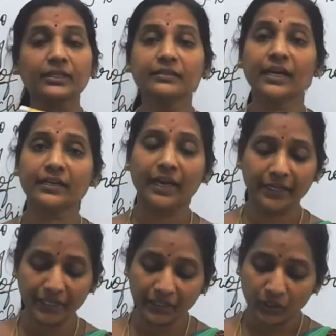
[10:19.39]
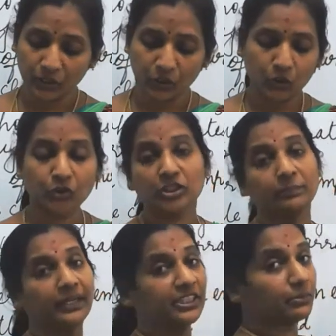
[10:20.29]
Then again, go to the
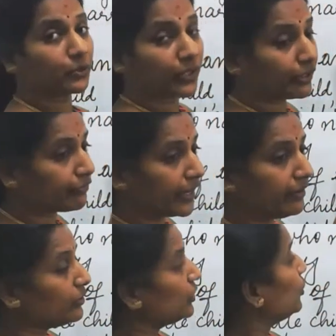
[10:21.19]
page number 25.